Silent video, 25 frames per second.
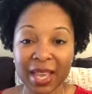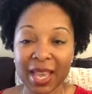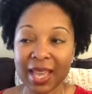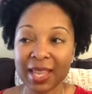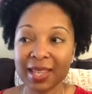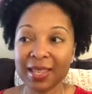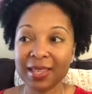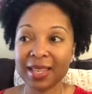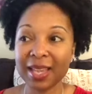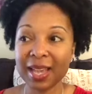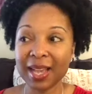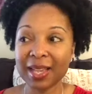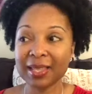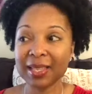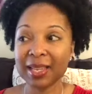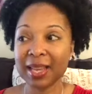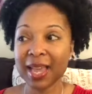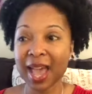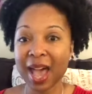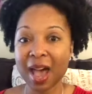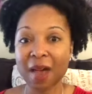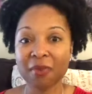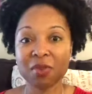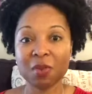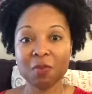It doesn't
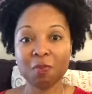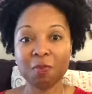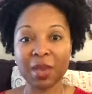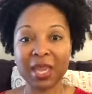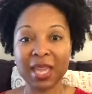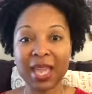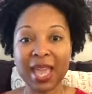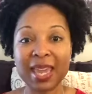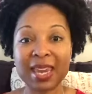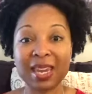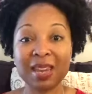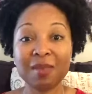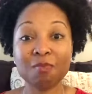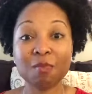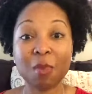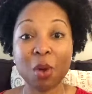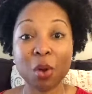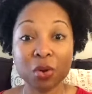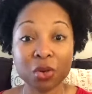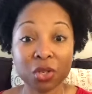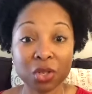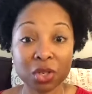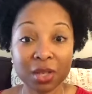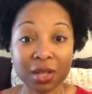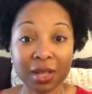have to be an
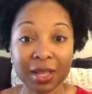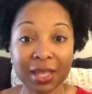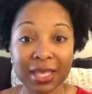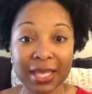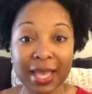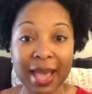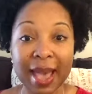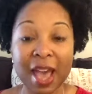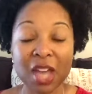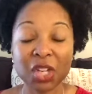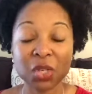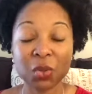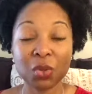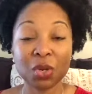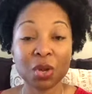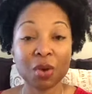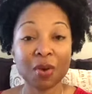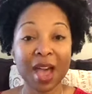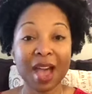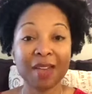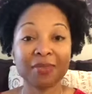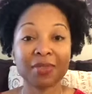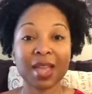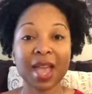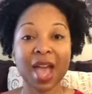emotional attachment. You
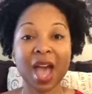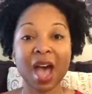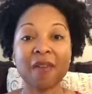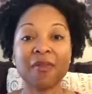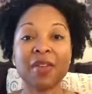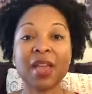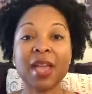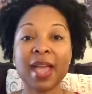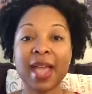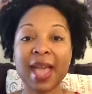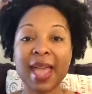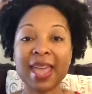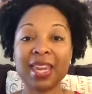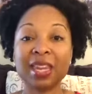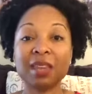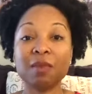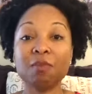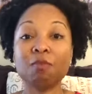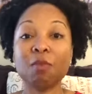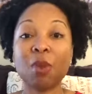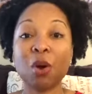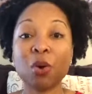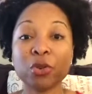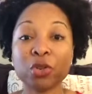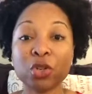don't have to have an
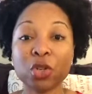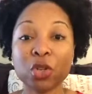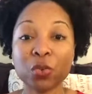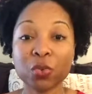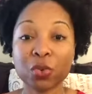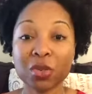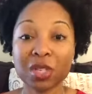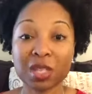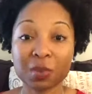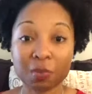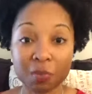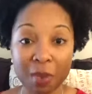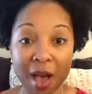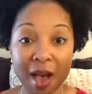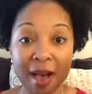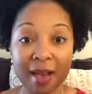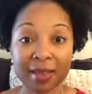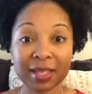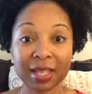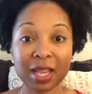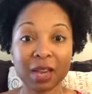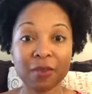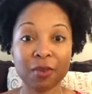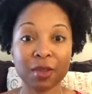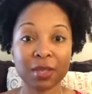emotional
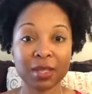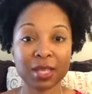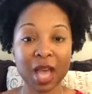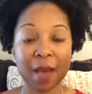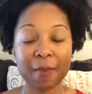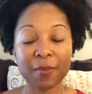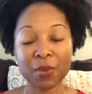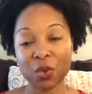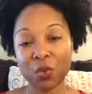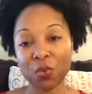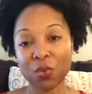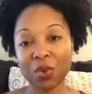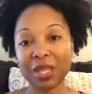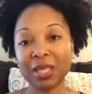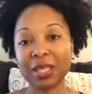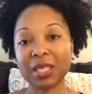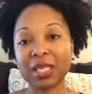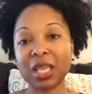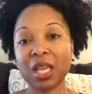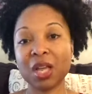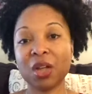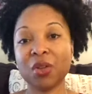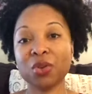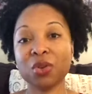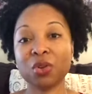response every time you
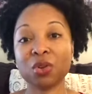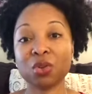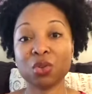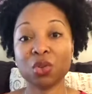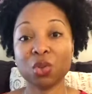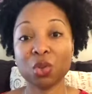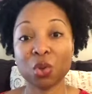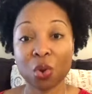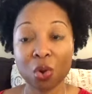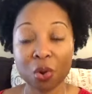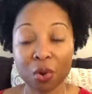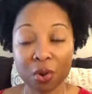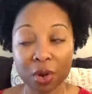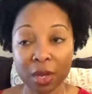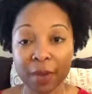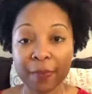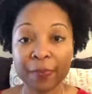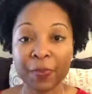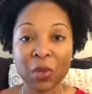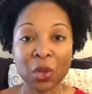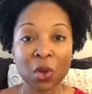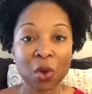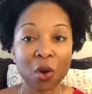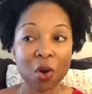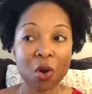retell your story
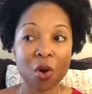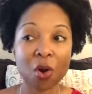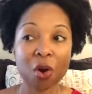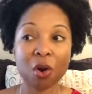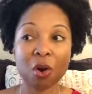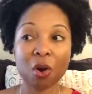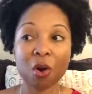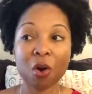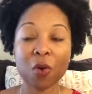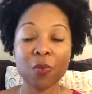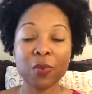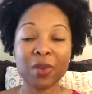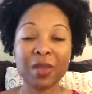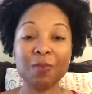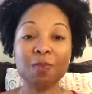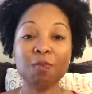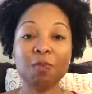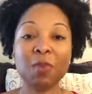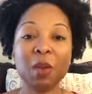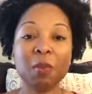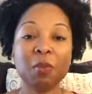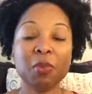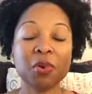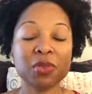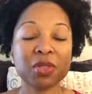or
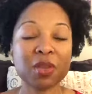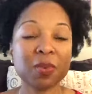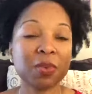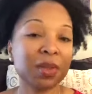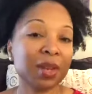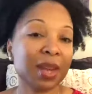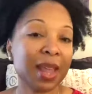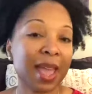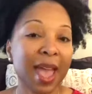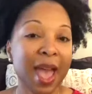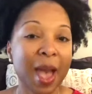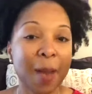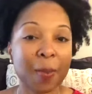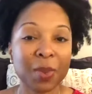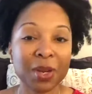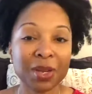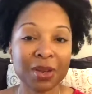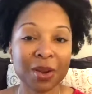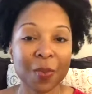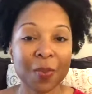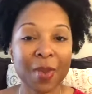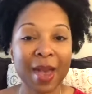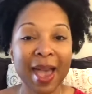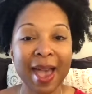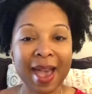remember something that happened
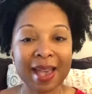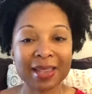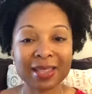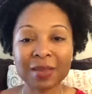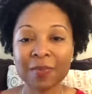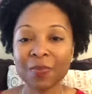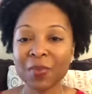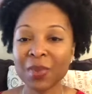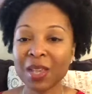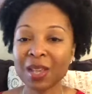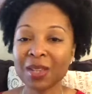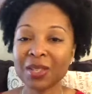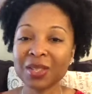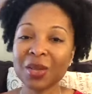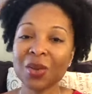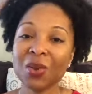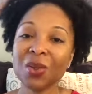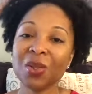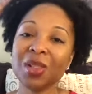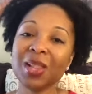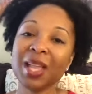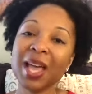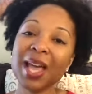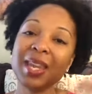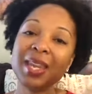in your past. So
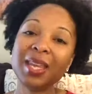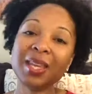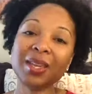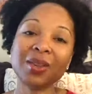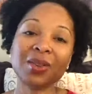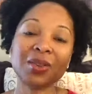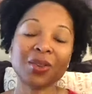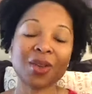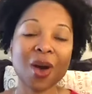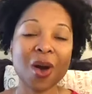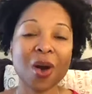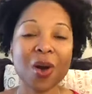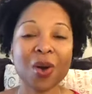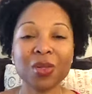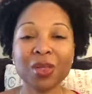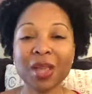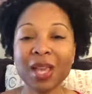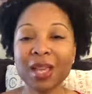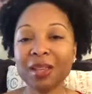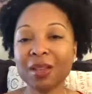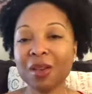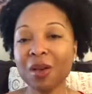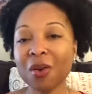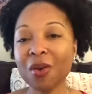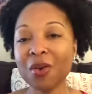let it go.
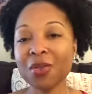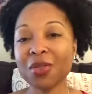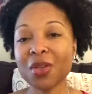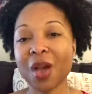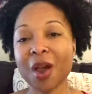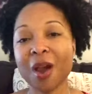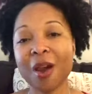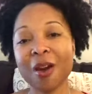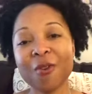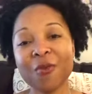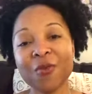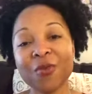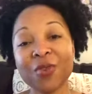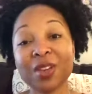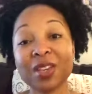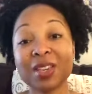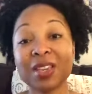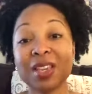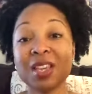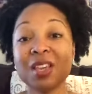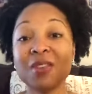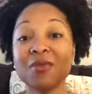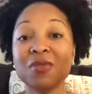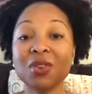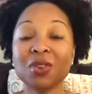Let go of the hurt.
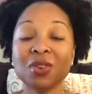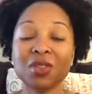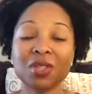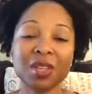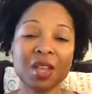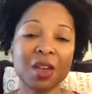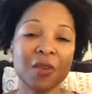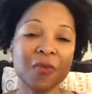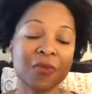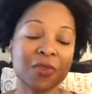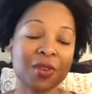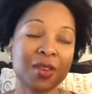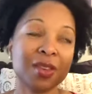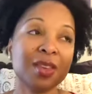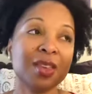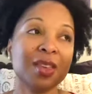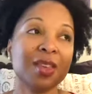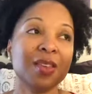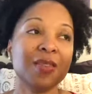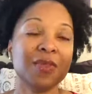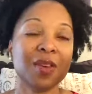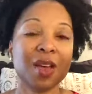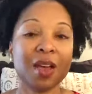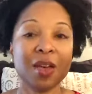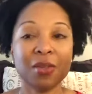Forgive yourself.
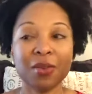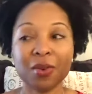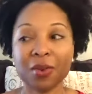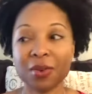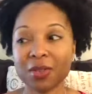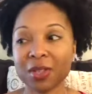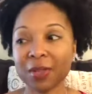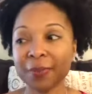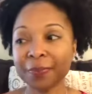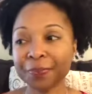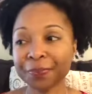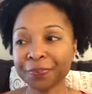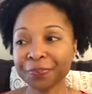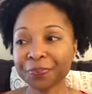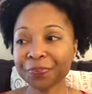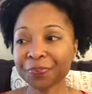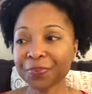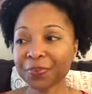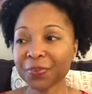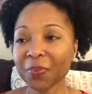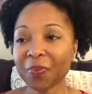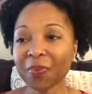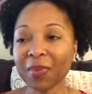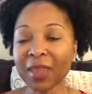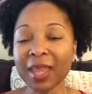Forgive others.
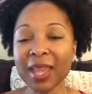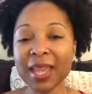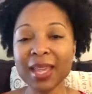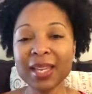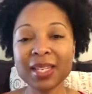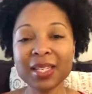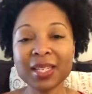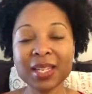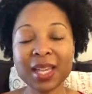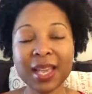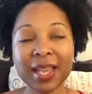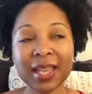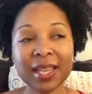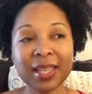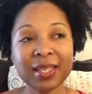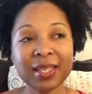And